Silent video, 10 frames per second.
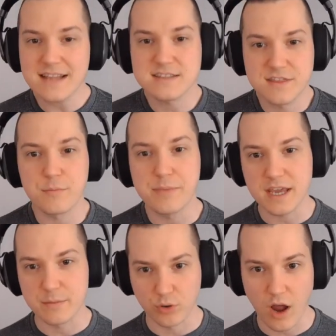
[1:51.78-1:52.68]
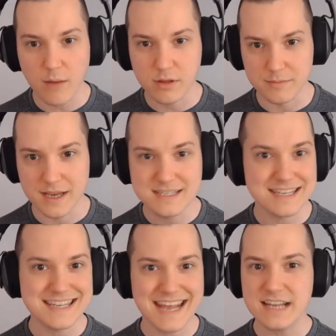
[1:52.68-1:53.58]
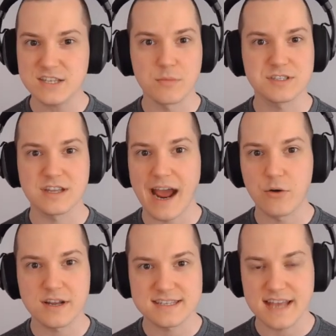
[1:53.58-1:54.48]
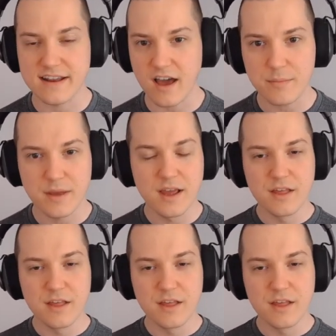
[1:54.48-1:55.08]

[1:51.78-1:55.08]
the big problem, is it takes almost an hour to set up.